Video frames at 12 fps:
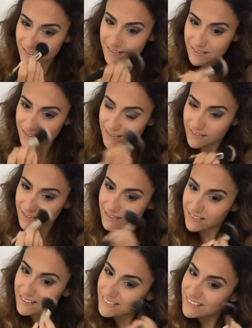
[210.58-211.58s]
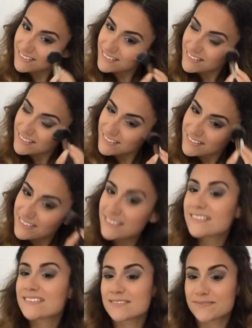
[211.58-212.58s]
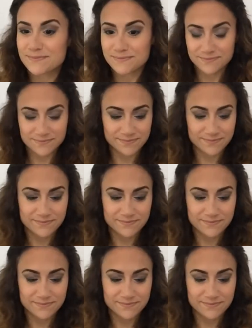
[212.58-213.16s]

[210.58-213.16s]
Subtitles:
(no one is talking)